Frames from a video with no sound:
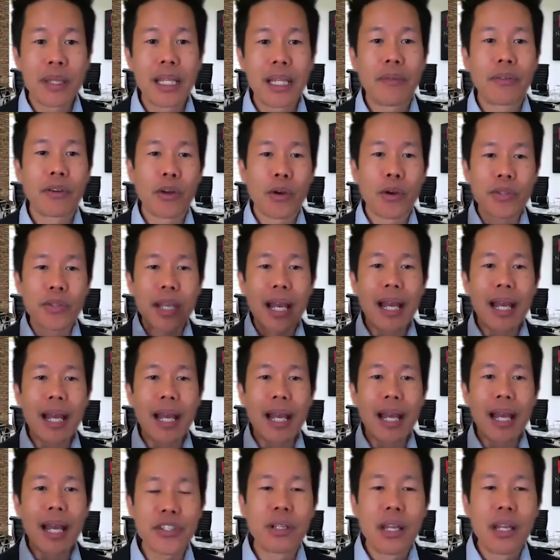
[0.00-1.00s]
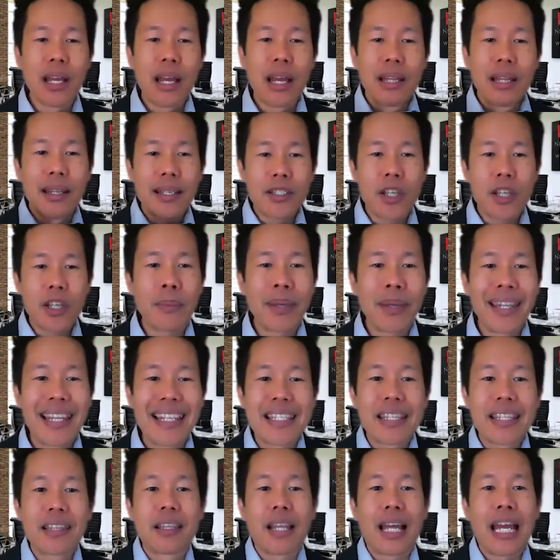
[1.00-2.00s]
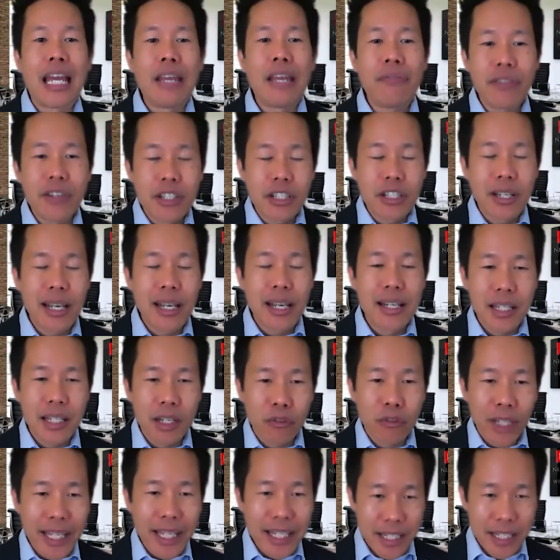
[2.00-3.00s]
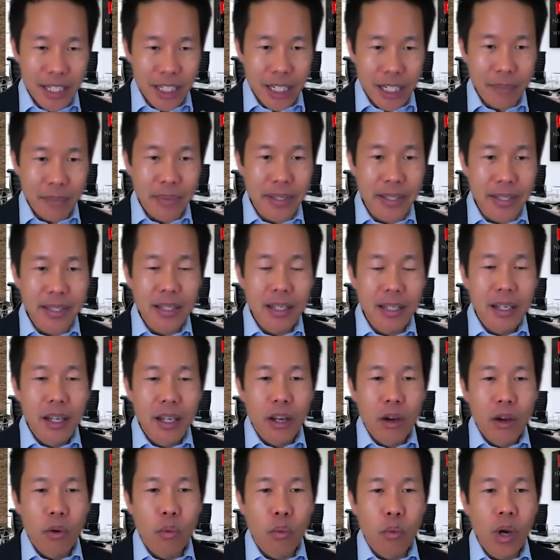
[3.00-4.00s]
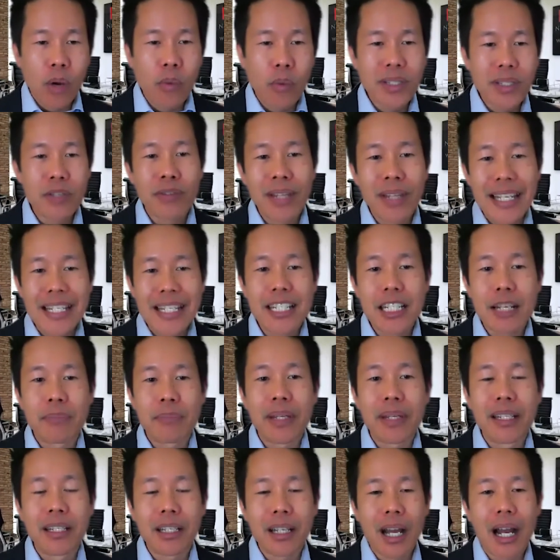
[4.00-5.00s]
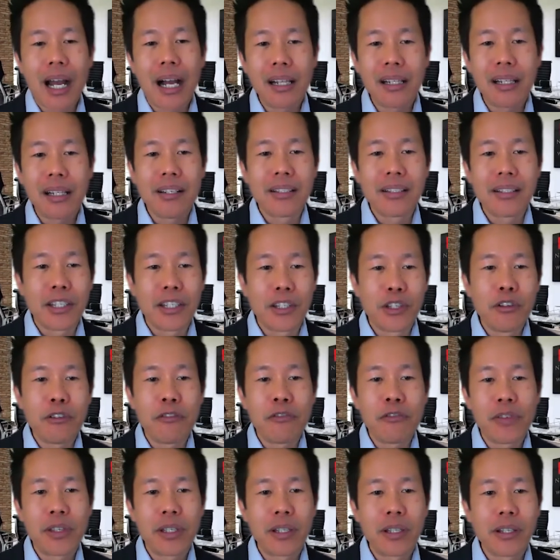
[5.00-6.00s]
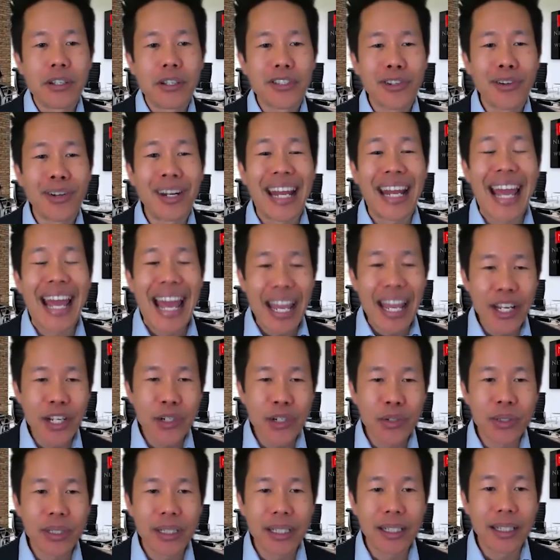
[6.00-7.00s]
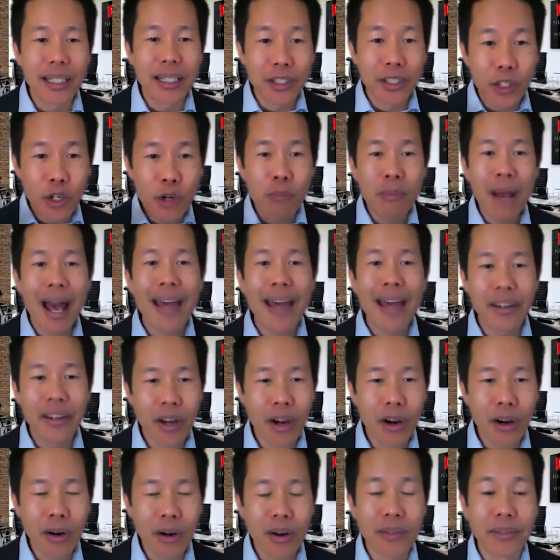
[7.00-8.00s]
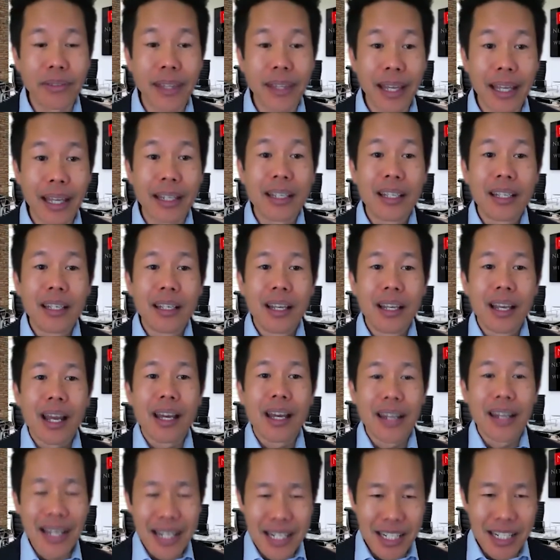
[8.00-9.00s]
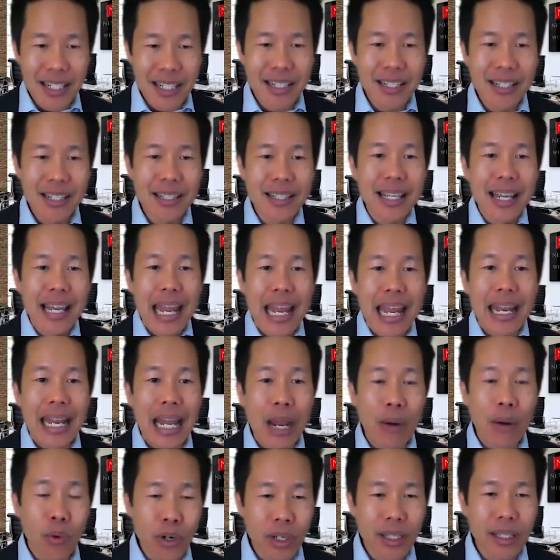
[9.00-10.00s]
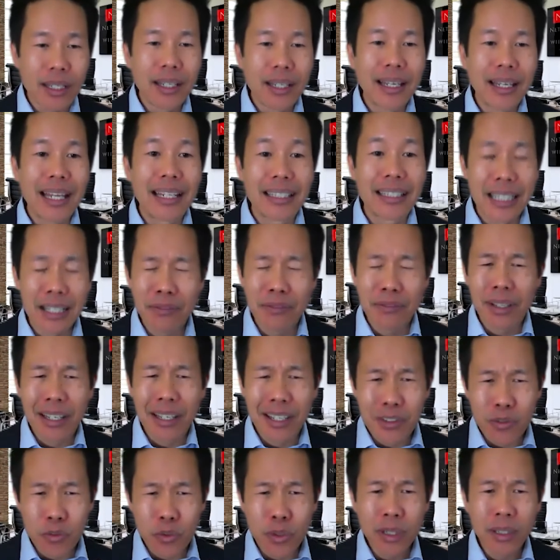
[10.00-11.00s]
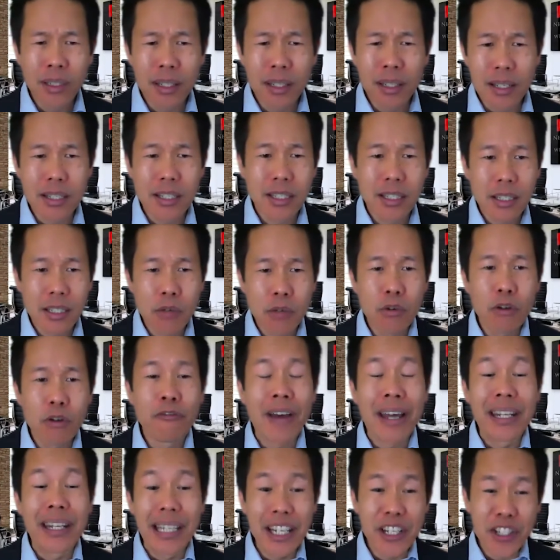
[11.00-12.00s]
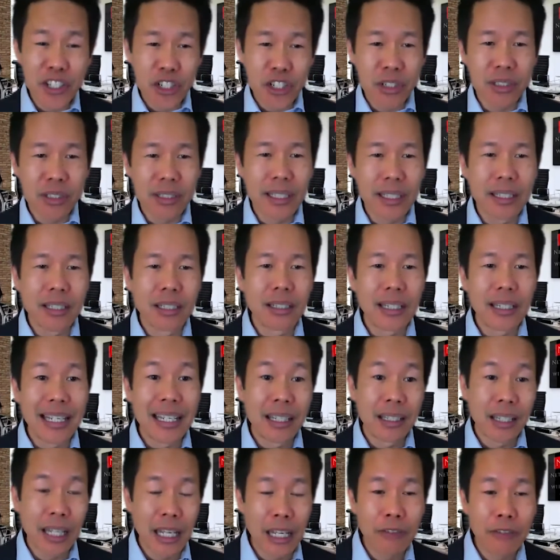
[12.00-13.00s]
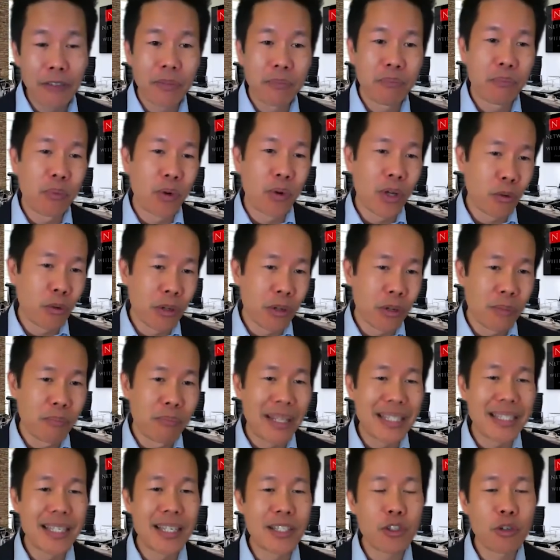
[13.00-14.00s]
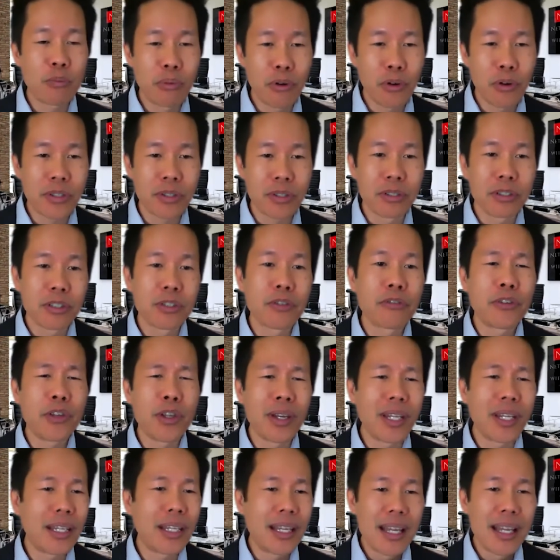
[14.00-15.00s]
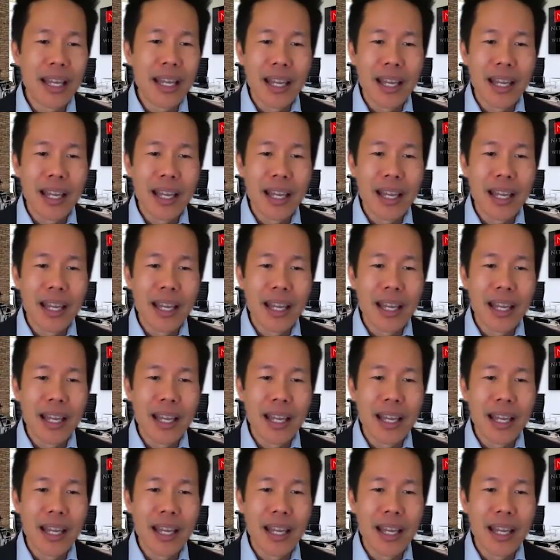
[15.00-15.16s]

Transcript: level goes higher. So let's talk about these life-changing relationships. What was a relationship in college that you feel started anchoring in your mind and heart that connections, networking, and giving is really so foundational in life, whether in business or personal? So for you, any